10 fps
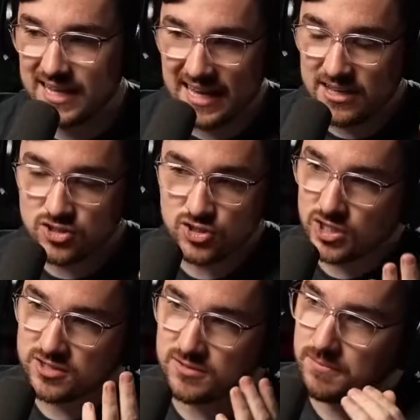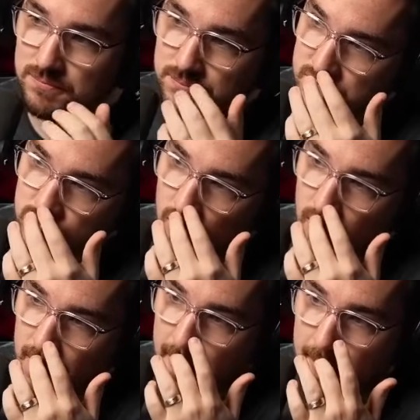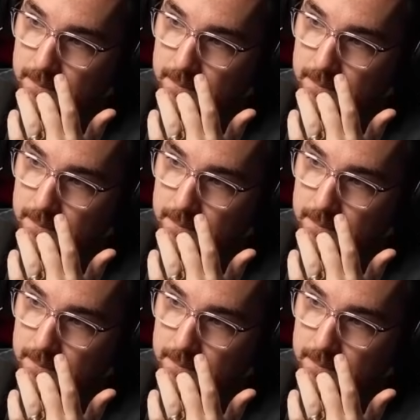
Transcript: Like it's just bizarre.